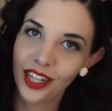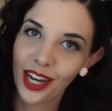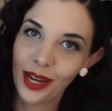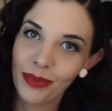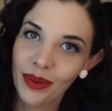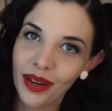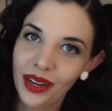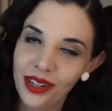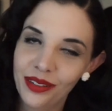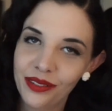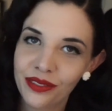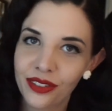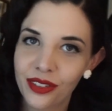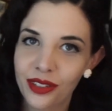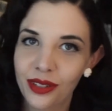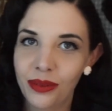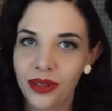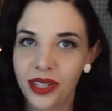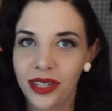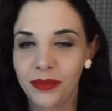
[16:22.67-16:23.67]
I bought it
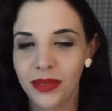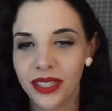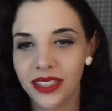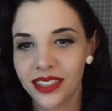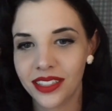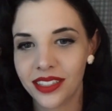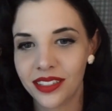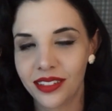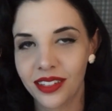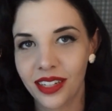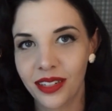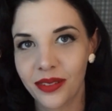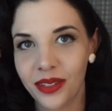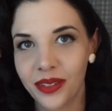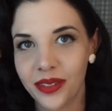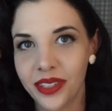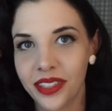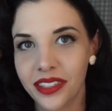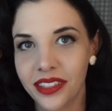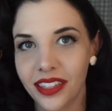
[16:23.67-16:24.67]
for when my sister and I were
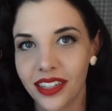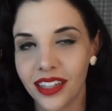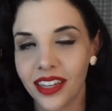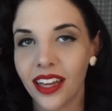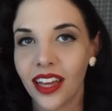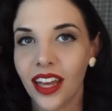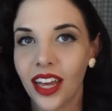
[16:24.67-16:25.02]
going to the